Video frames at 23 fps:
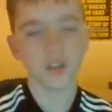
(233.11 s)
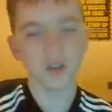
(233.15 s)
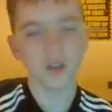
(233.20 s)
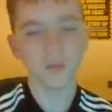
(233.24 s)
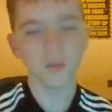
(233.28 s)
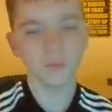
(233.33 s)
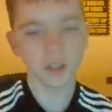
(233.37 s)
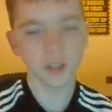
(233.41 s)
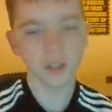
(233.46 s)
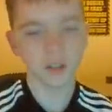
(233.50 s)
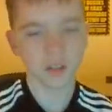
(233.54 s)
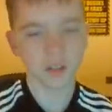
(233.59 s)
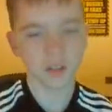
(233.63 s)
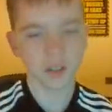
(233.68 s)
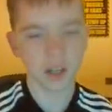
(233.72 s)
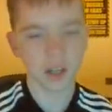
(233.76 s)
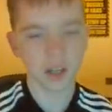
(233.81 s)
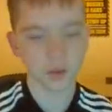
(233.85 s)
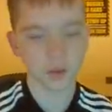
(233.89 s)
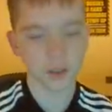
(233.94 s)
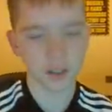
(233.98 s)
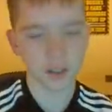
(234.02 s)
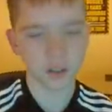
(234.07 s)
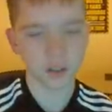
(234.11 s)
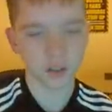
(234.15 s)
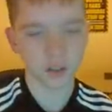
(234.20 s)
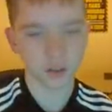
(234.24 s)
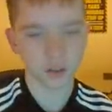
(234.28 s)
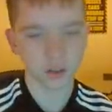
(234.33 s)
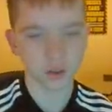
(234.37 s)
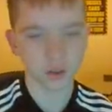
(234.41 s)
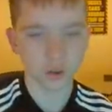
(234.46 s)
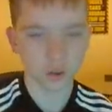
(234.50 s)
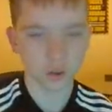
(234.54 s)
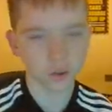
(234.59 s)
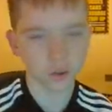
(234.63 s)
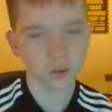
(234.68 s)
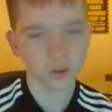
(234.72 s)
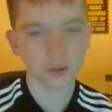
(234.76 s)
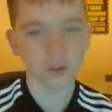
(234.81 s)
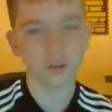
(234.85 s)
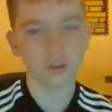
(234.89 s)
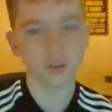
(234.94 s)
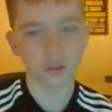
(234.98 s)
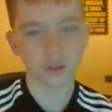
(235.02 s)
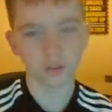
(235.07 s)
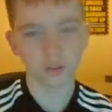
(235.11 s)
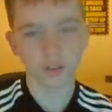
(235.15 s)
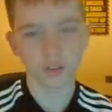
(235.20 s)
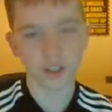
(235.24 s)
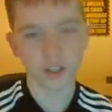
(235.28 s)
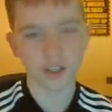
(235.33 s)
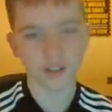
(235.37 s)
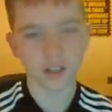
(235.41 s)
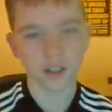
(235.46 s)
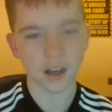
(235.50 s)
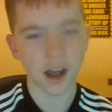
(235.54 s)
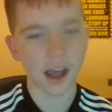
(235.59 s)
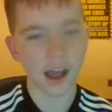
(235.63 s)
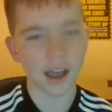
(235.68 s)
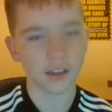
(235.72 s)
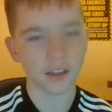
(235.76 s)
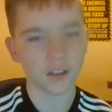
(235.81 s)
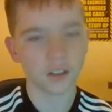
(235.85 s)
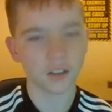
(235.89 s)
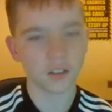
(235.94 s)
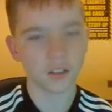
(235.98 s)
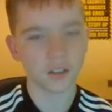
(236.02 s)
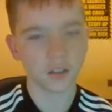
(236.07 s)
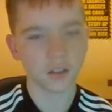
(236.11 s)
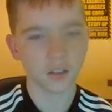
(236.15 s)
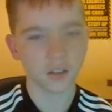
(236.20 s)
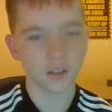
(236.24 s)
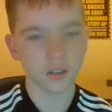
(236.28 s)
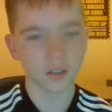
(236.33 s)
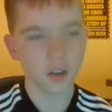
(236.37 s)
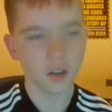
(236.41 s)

it looks like we are stuck on this island,